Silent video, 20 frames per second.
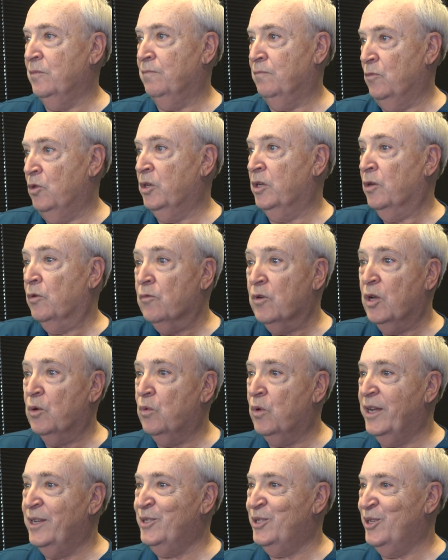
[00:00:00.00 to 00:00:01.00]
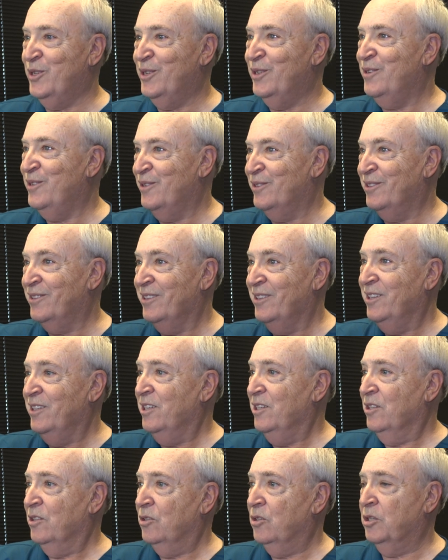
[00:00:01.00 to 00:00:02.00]
looking well rested and
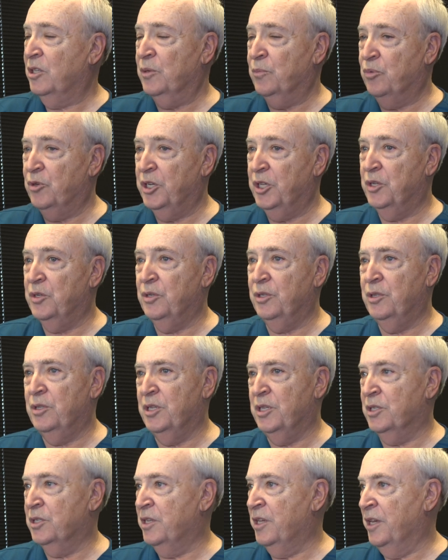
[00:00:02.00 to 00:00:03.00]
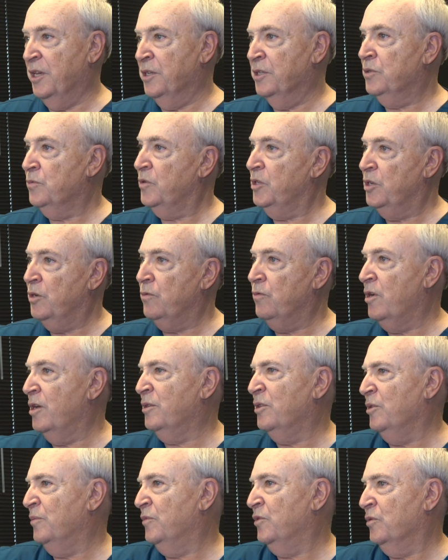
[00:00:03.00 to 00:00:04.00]
looking pretty good these days. We don't
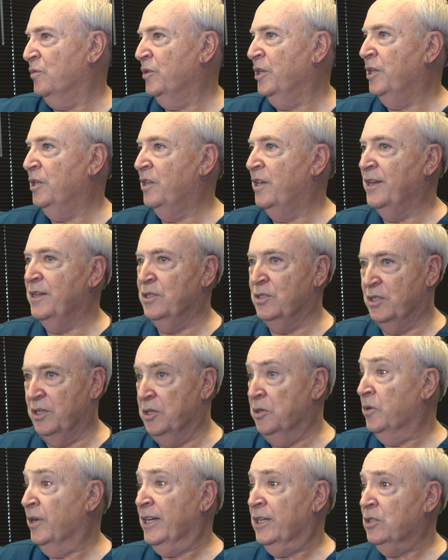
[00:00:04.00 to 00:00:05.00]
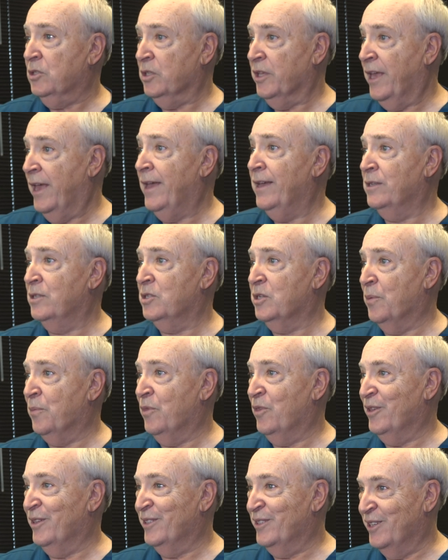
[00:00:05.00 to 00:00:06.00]
want them to realize that you actually had
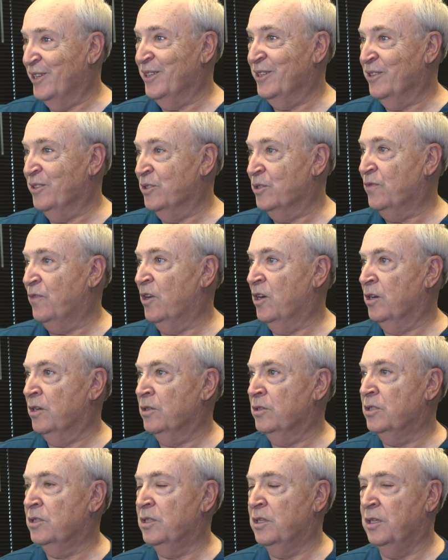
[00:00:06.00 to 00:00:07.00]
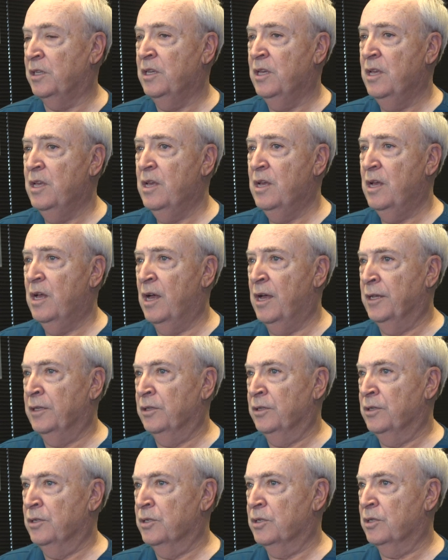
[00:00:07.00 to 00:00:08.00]
something done as far as the
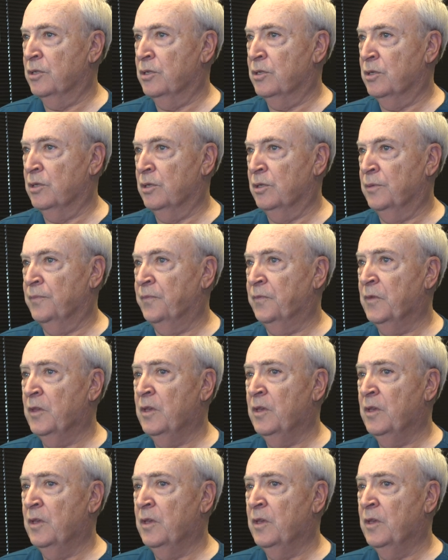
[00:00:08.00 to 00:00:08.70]
eyelid is concerned.